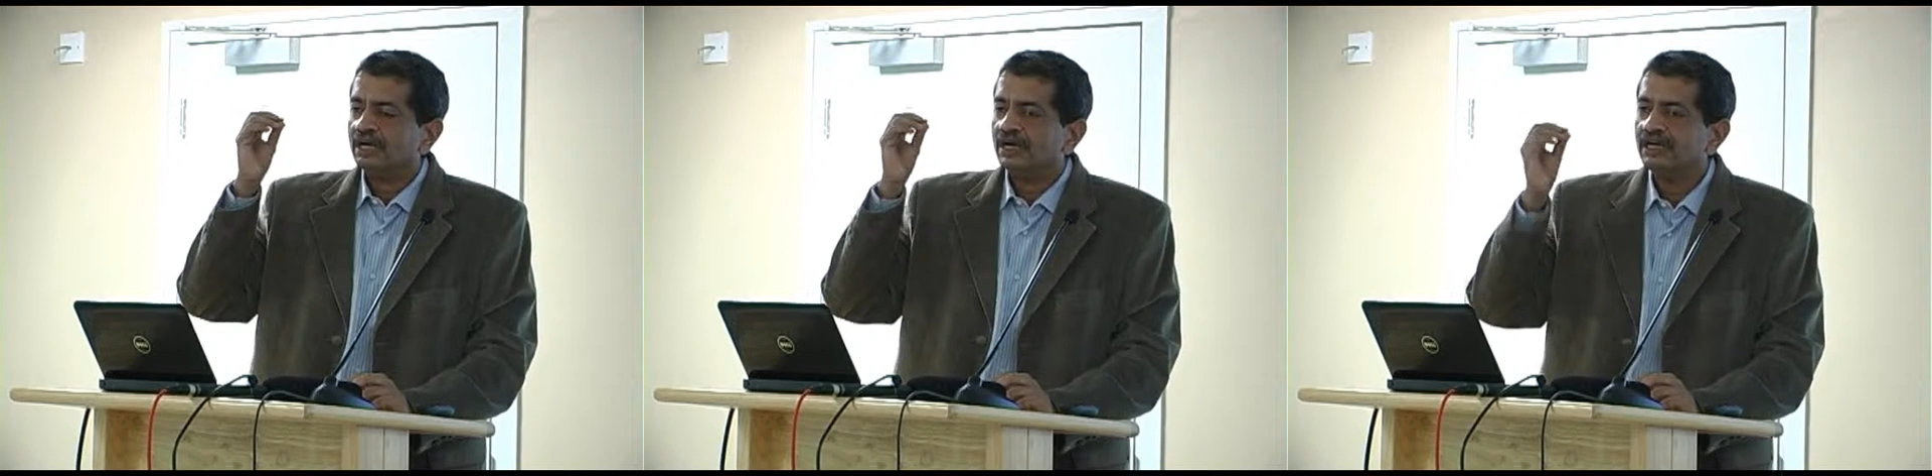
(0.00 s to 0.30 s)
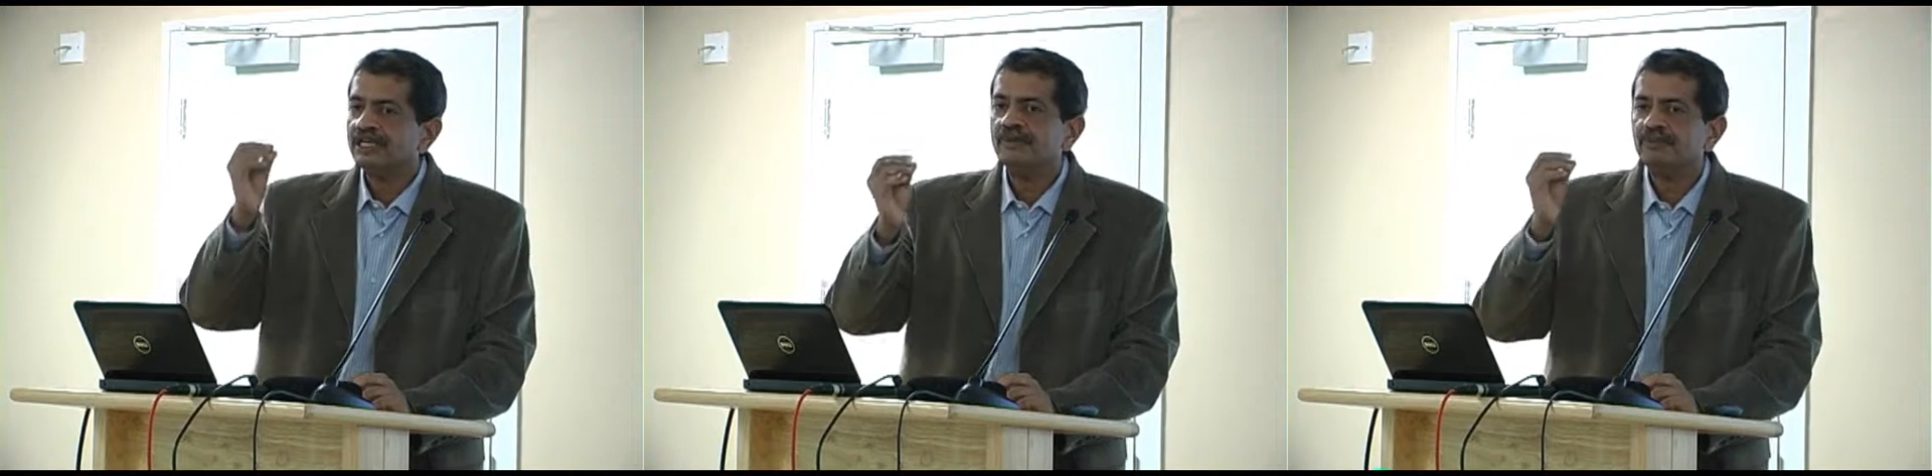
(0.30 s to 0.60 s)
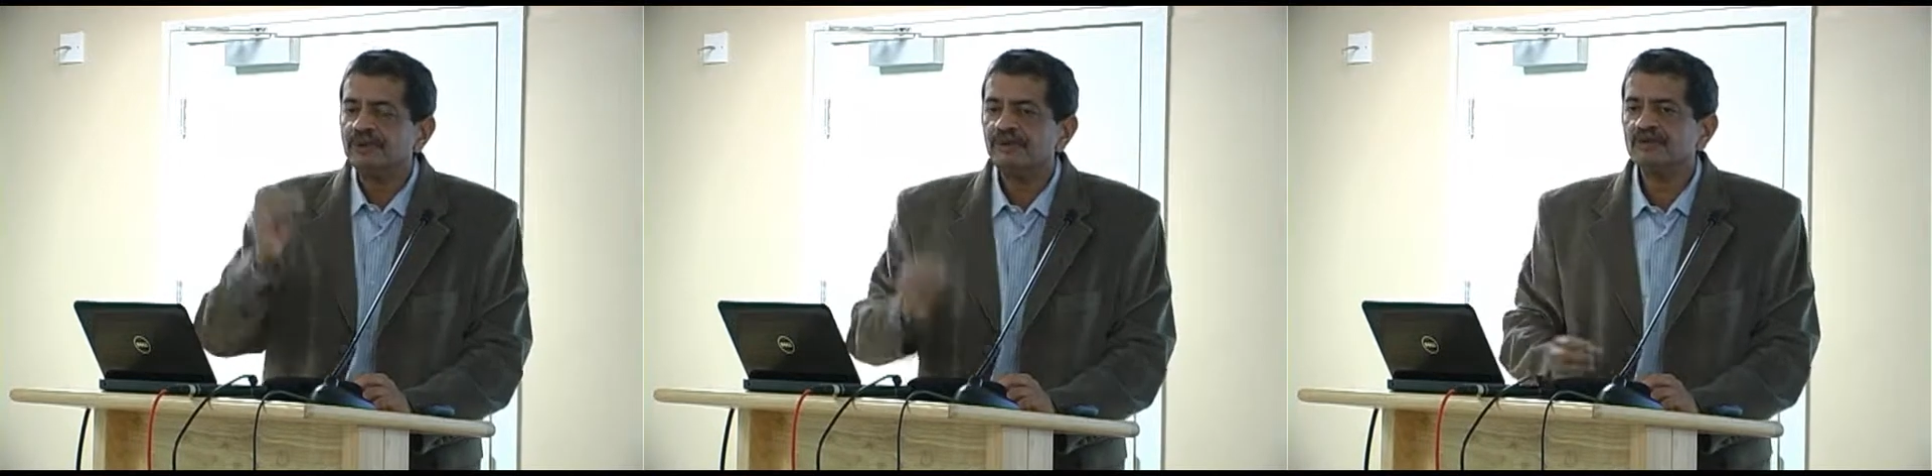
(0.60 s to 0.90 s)
Earlier
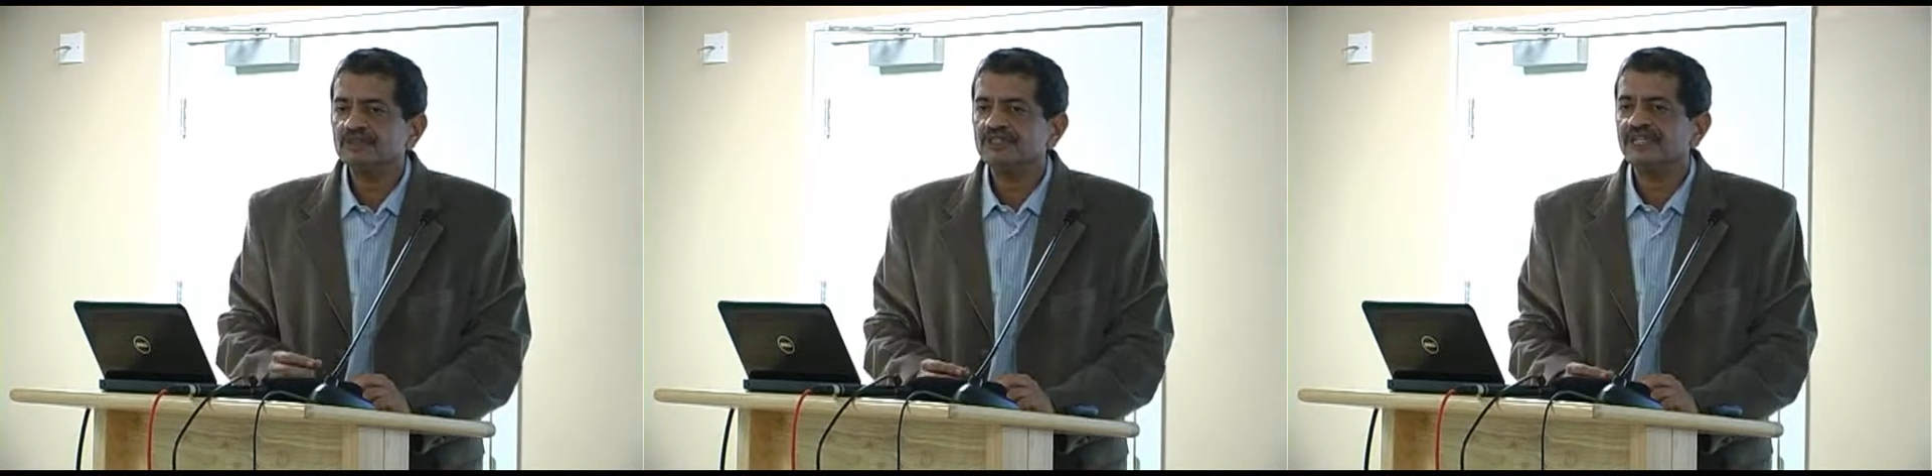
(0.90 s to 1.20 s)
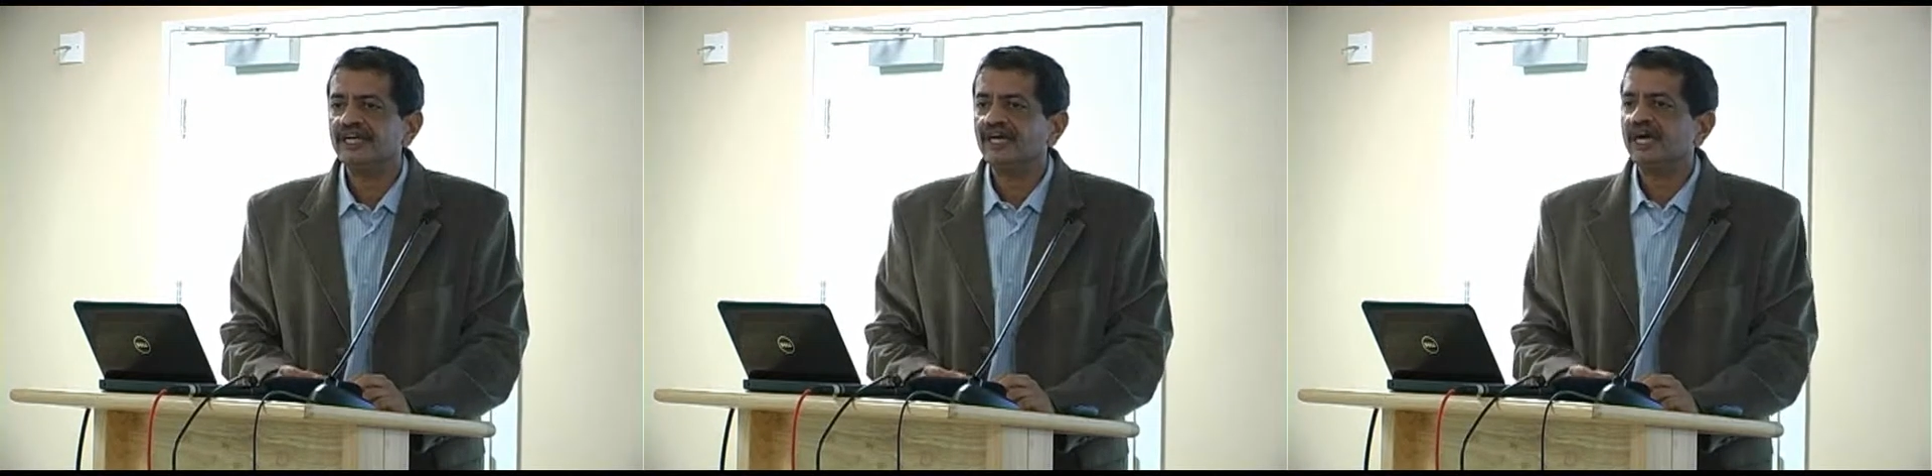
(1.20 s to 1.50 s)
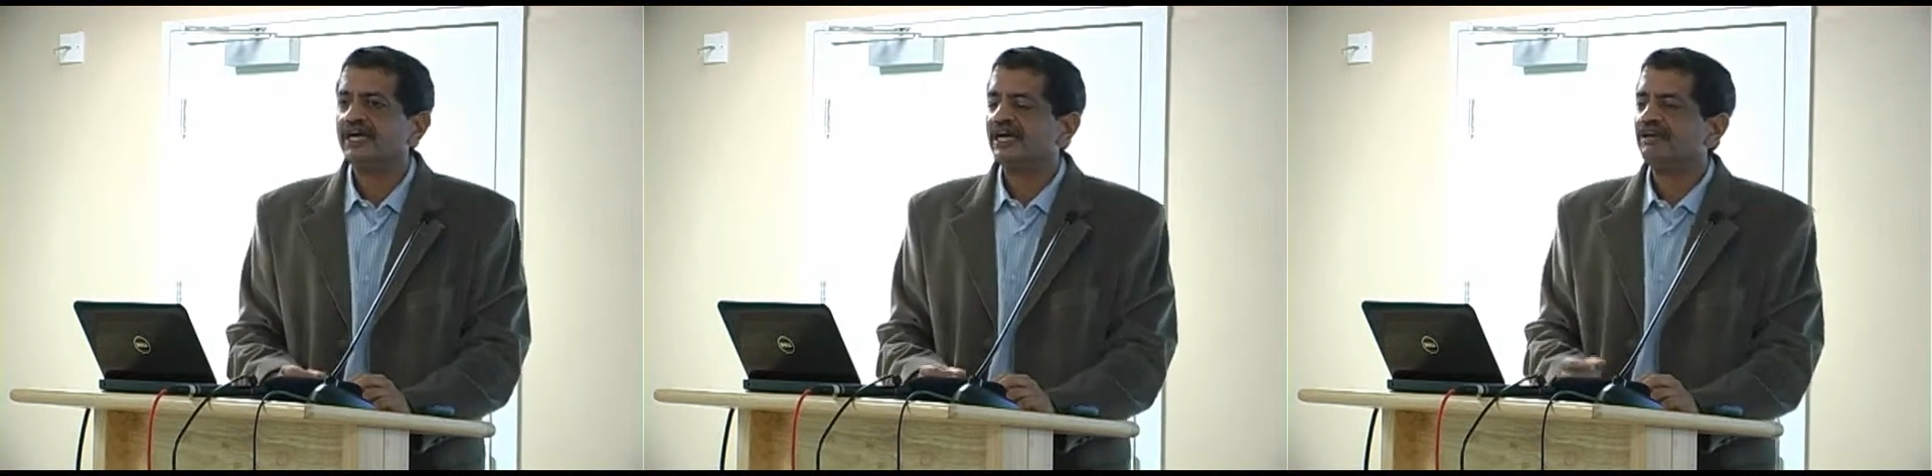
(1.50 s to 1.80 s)
people used to say, I
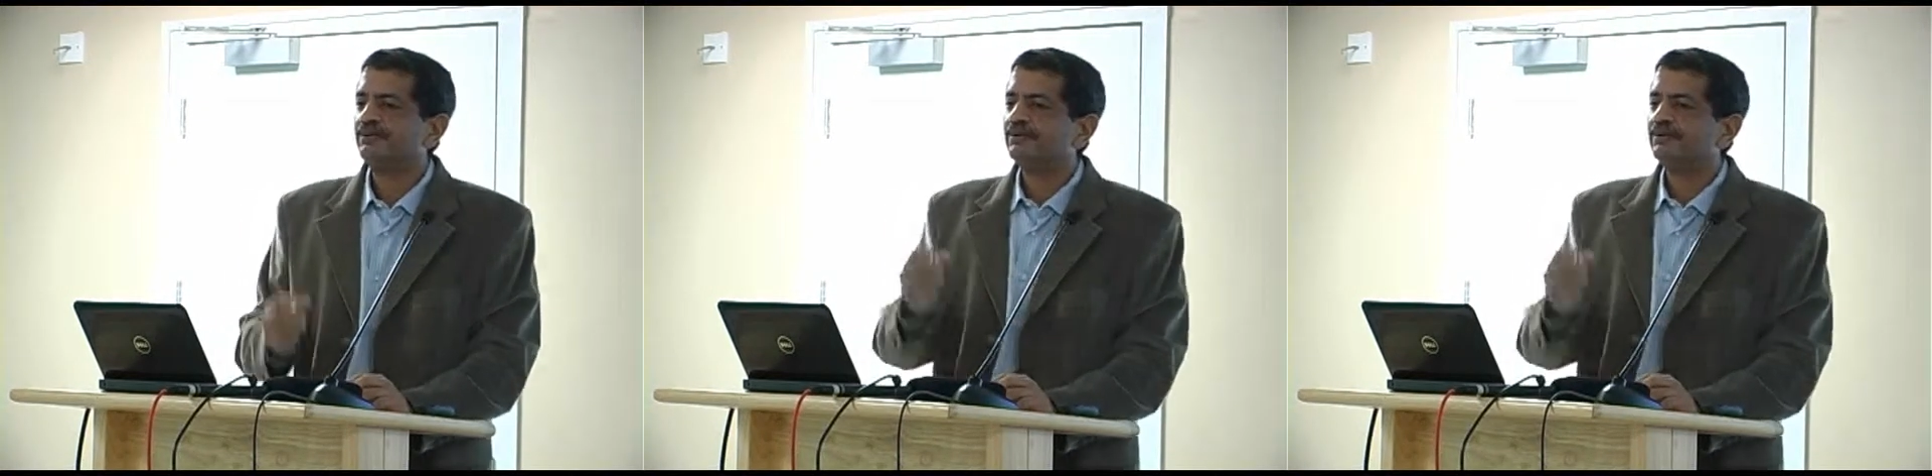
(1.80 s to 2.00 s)
have a